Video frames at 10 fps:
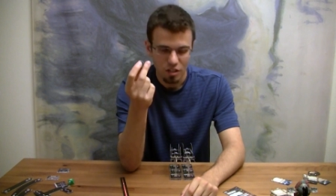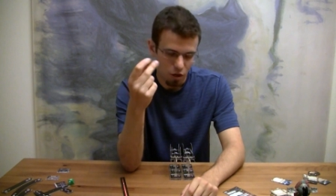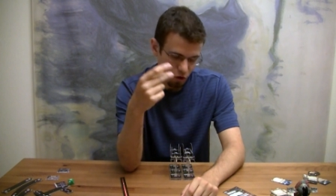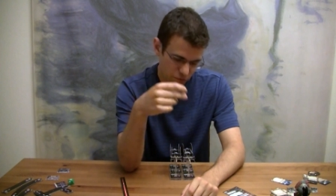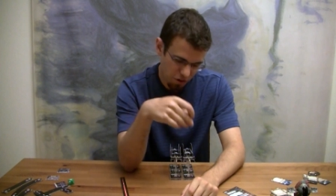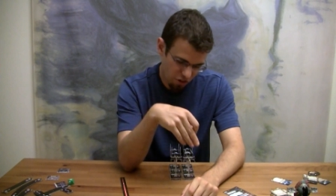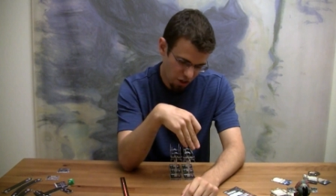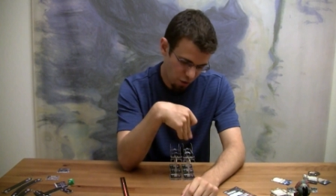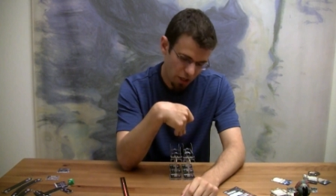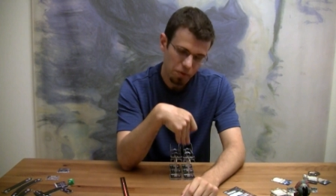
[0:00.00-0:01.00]

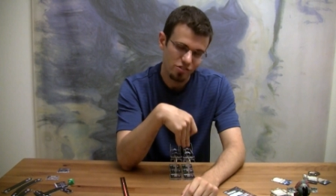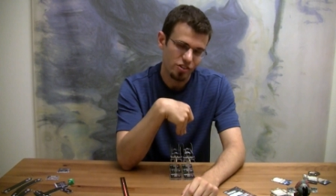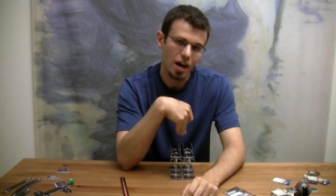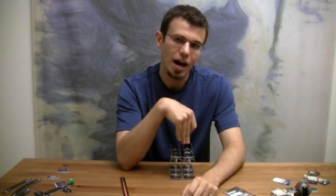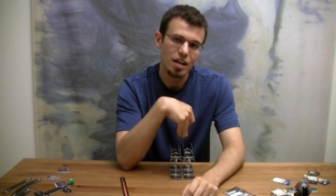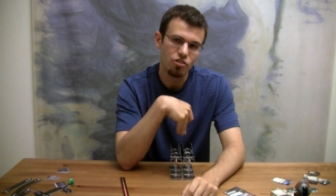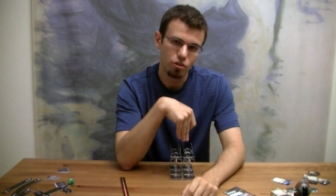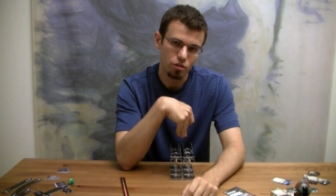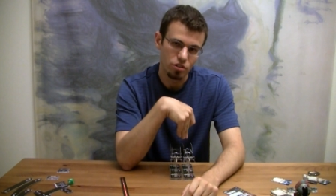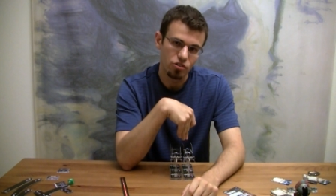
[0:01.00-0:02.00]
especially going up against a high agility